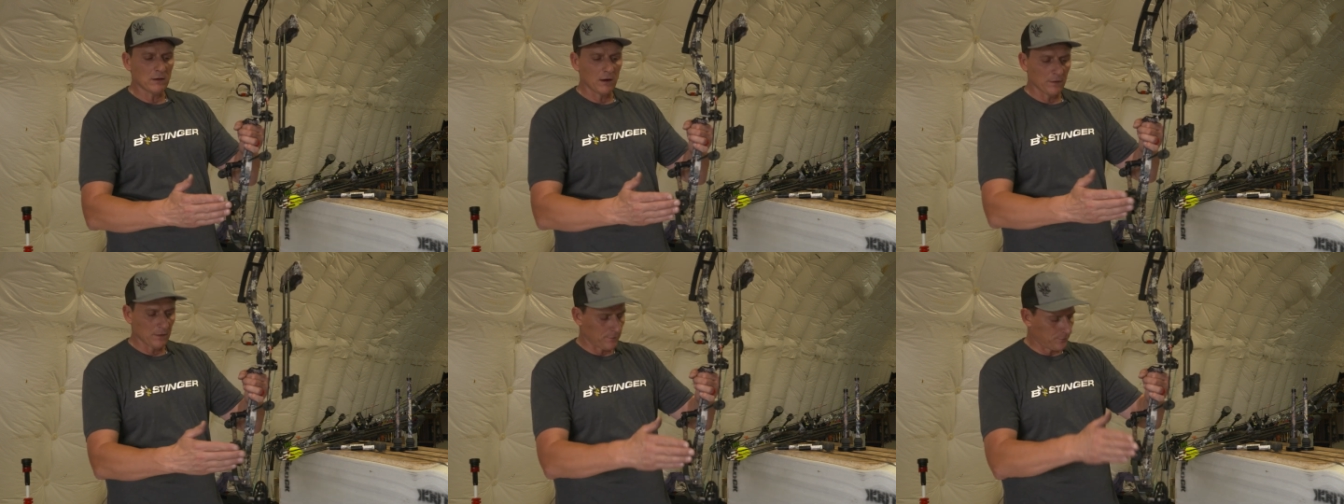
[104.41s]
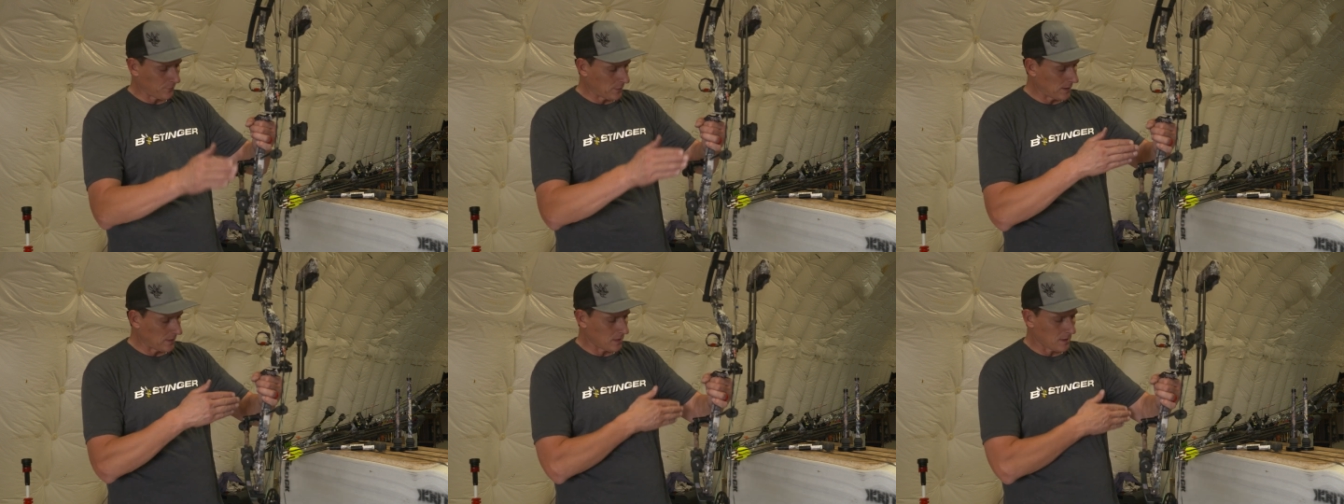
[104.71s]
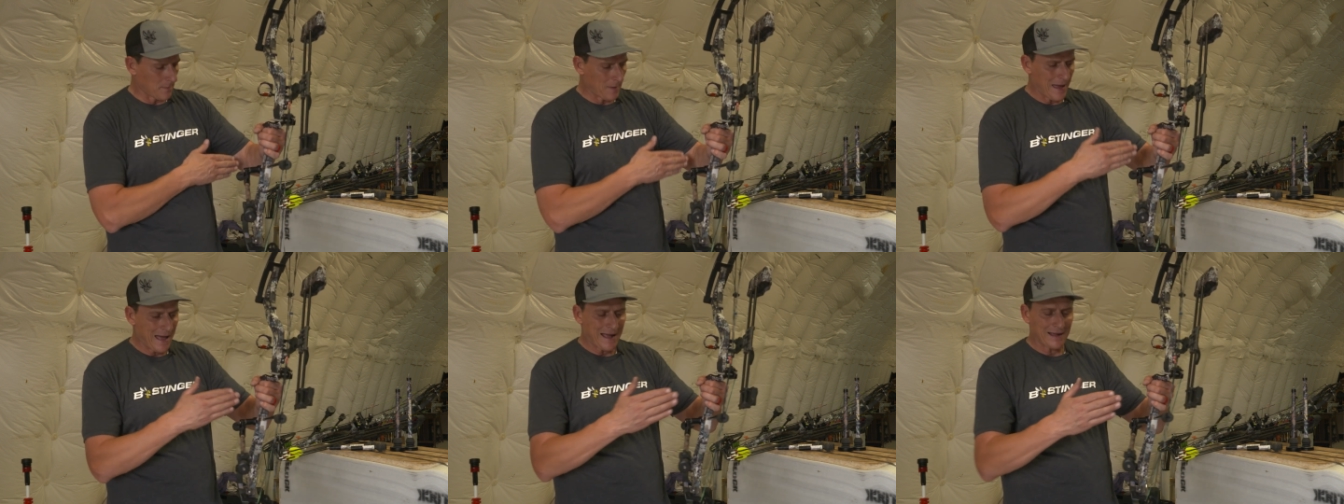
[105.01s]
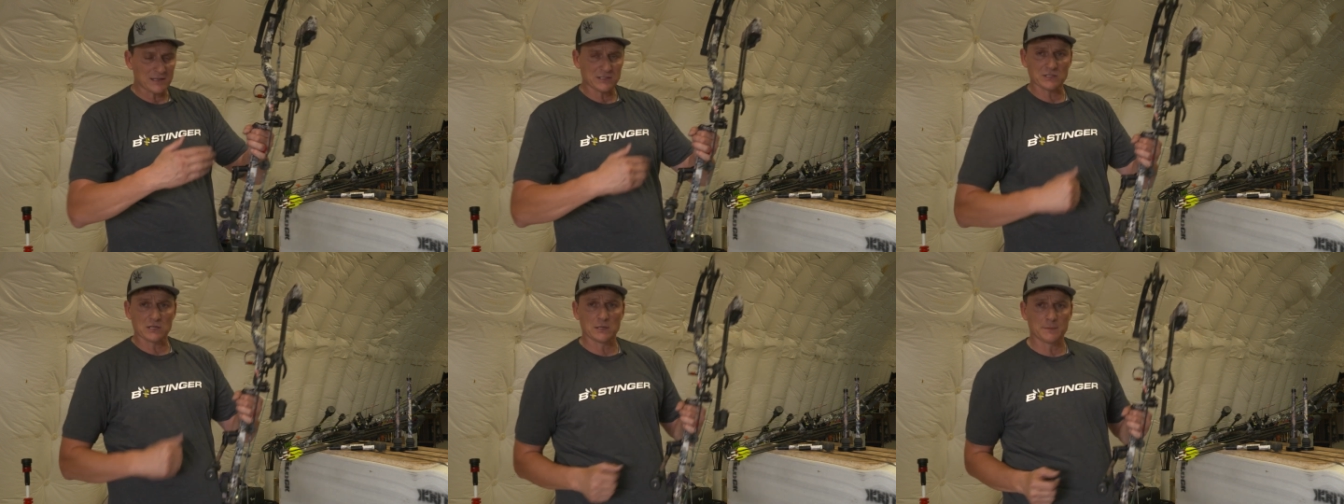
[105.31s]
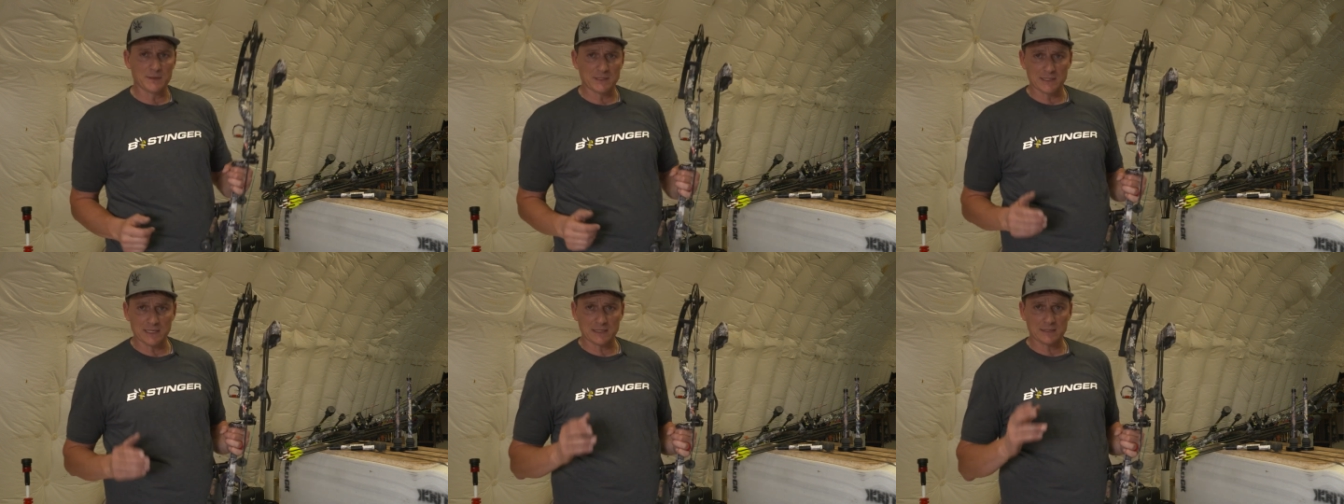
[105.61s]
on the front and the back is going to
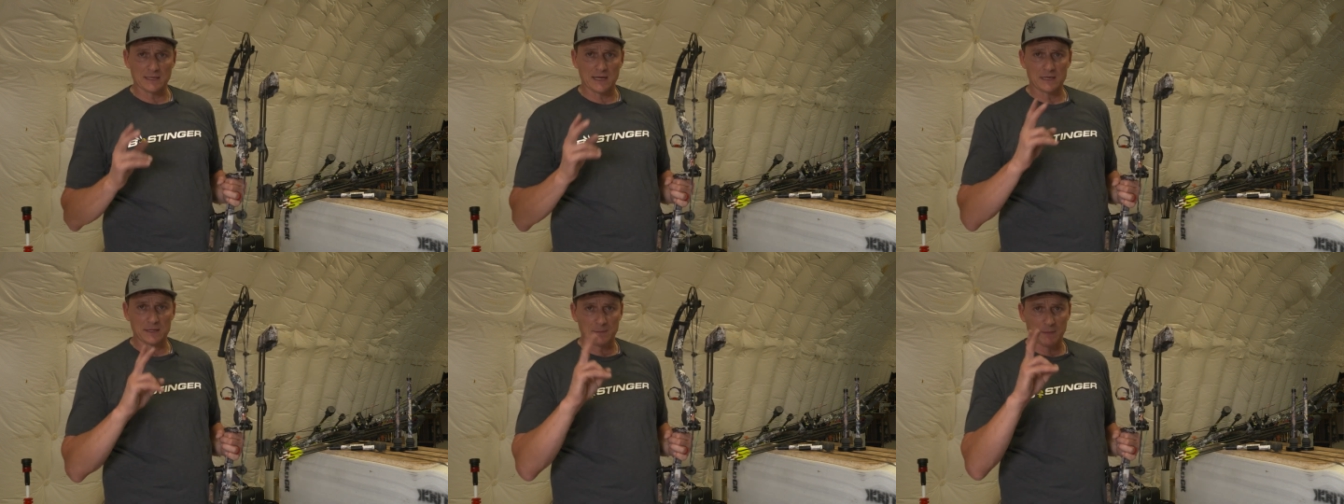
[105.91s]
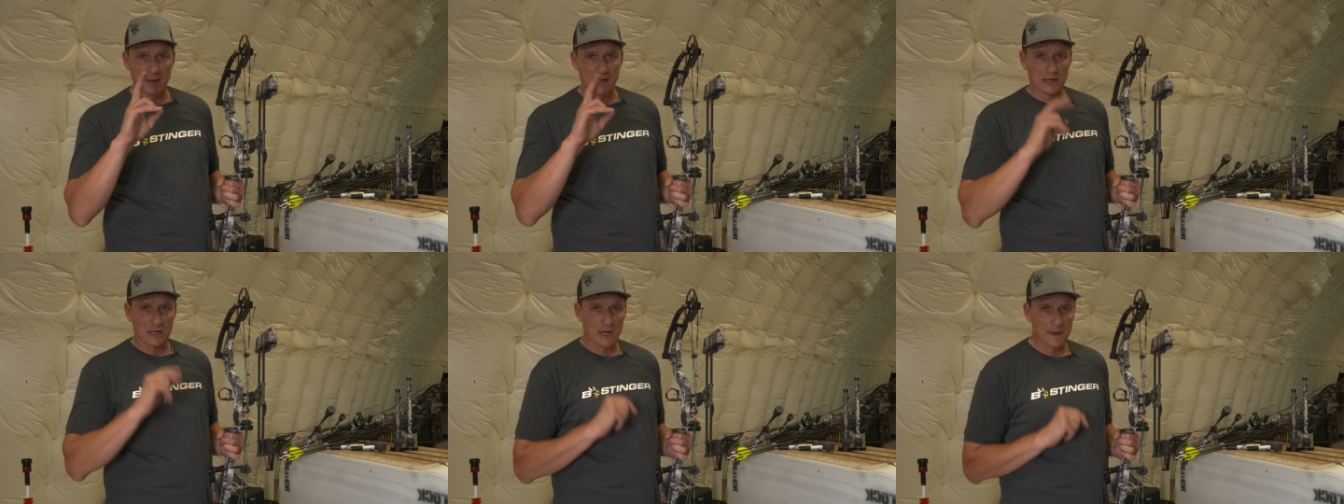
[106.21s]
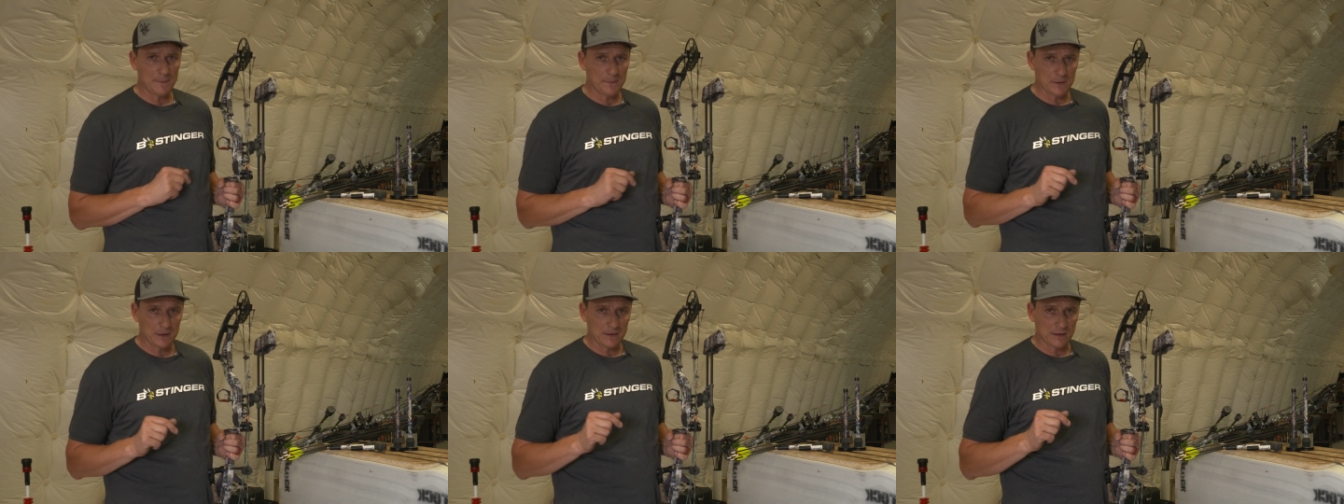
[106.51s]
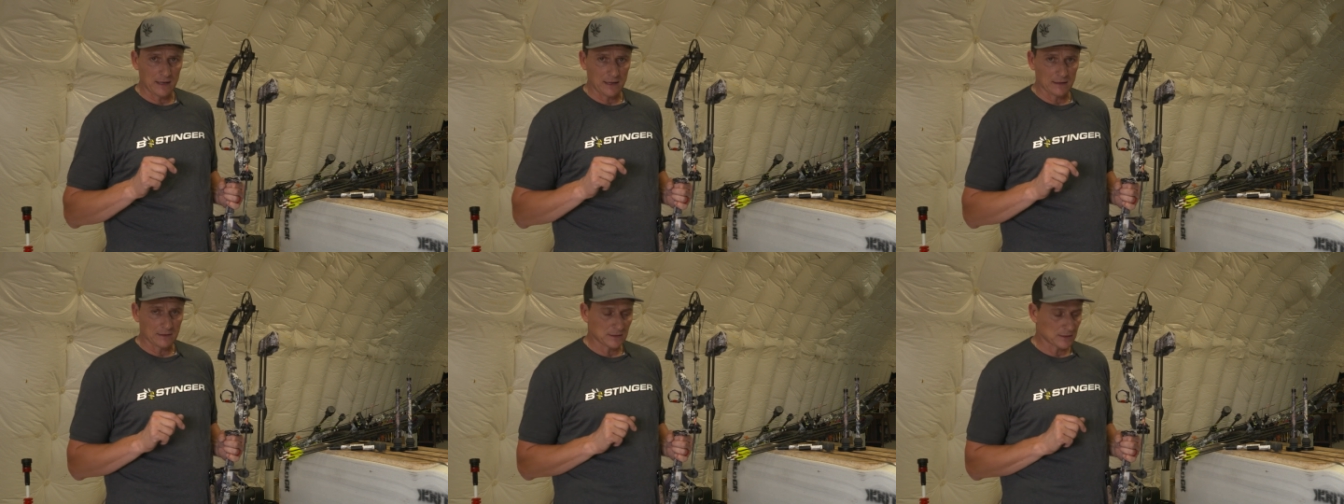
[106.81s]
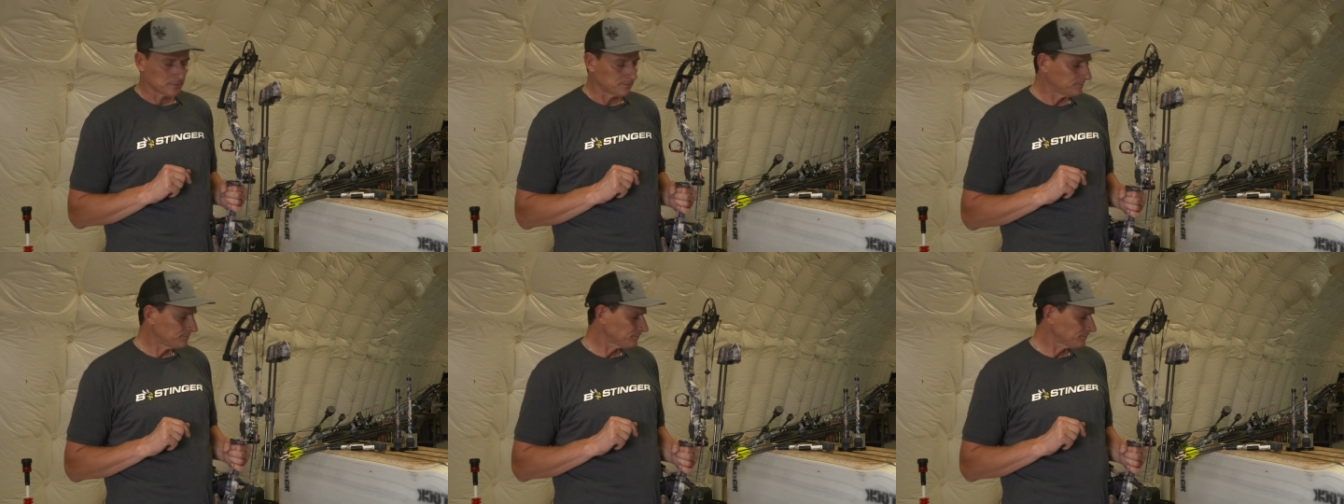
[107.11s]
be dictated by a couple of things.